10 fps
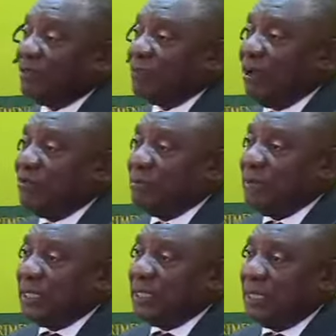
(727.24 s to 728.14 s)
of
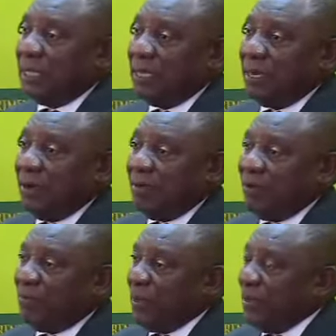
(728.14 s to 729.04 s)
government, we
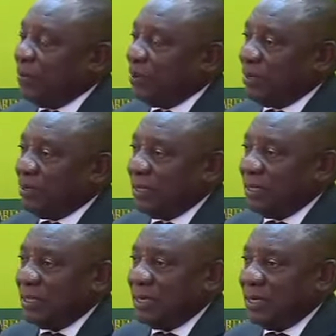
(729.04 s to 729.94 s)
have people
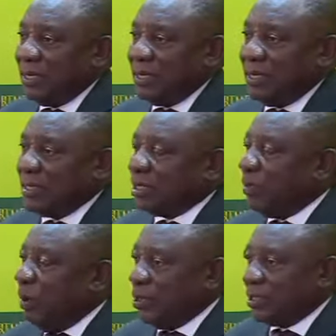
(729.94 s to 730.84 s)
in
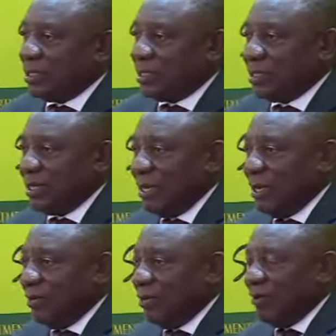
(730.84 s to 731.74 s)
sports,
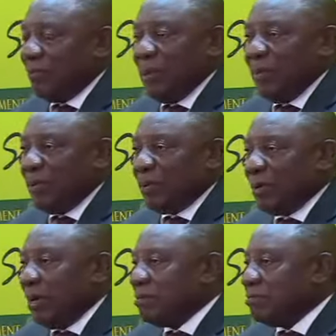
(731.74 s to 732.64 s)
we have
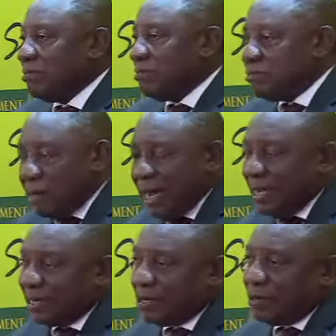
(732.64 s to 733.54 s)
people
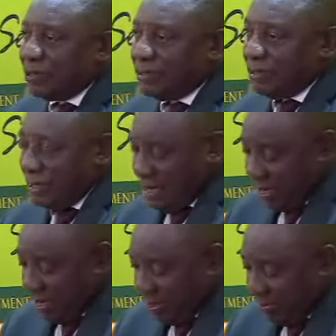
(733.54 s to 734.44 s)
right across
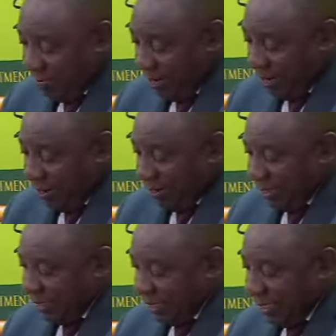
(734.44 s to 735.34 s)
the
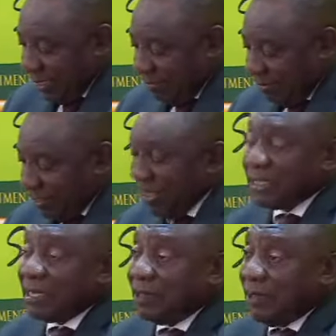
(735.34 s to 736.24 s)
various endeavors
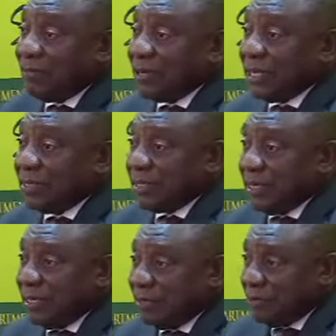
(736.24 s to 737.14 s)
that South Africans
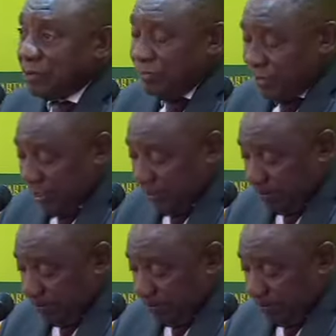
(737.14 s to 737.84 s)
get involved in.